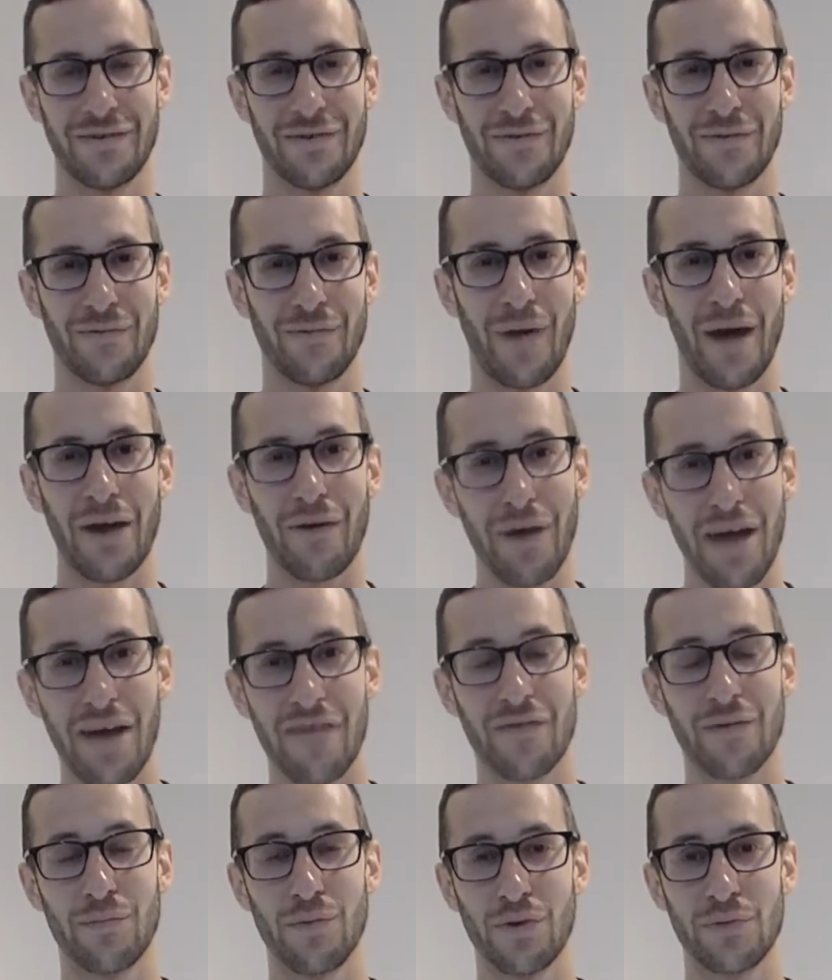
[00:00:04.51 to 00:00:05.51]
Why do I have
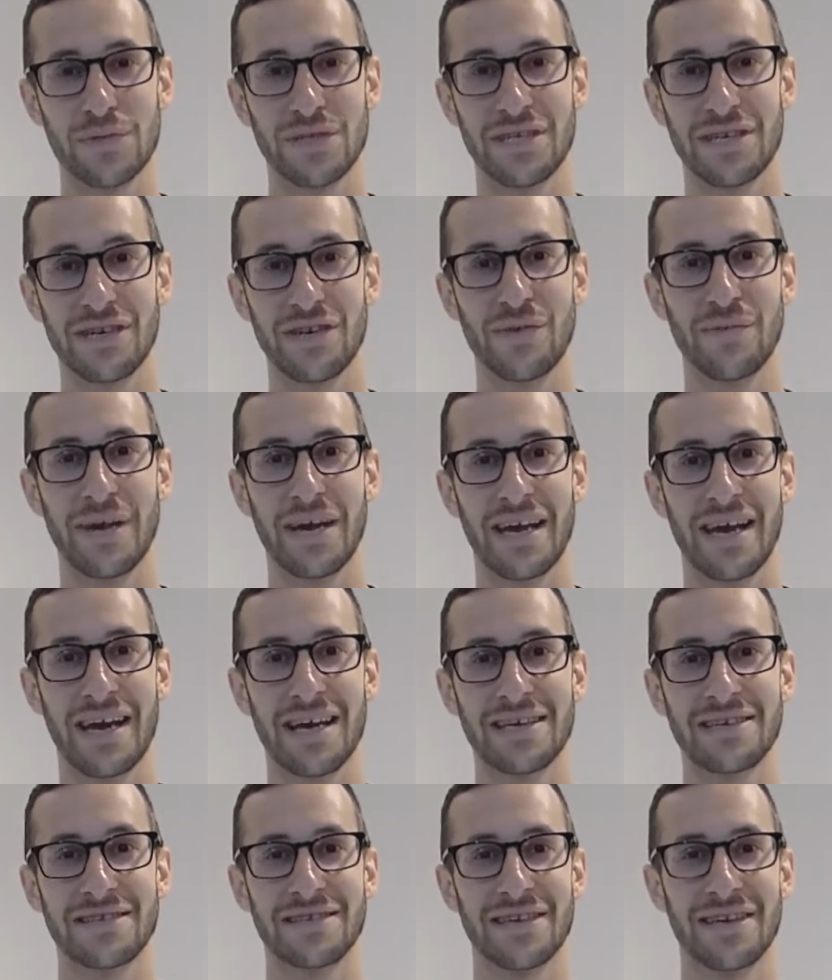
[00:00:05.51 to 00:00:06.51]
a broomstick, you might
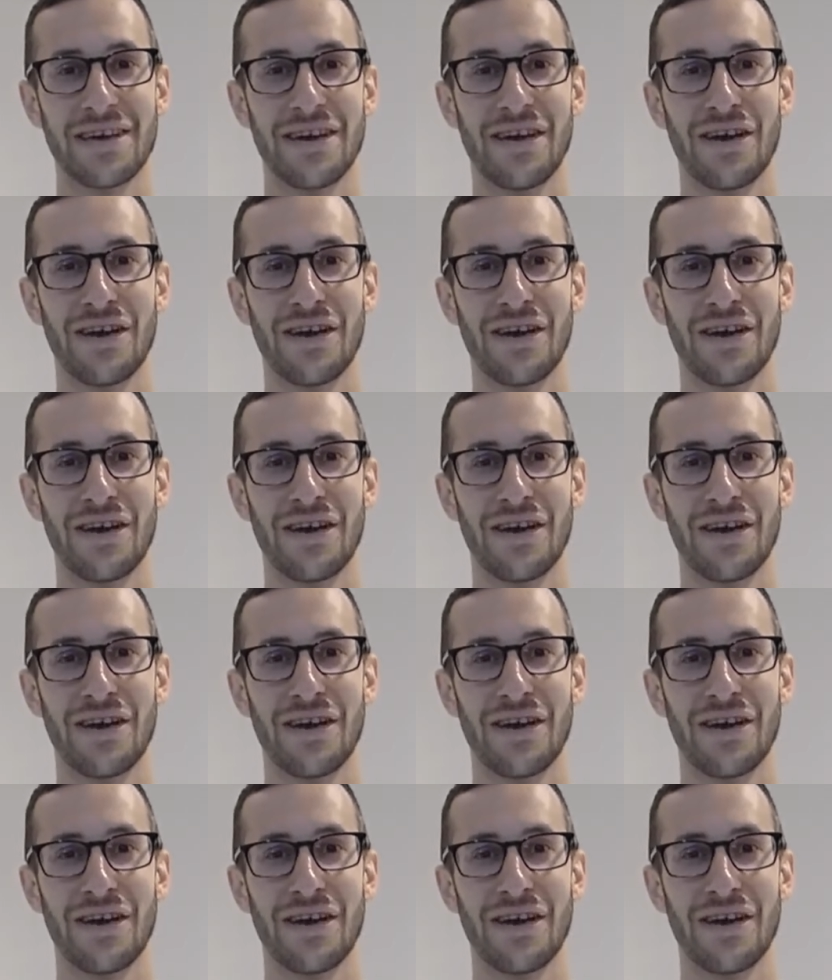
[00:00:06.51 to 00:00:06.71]
ask?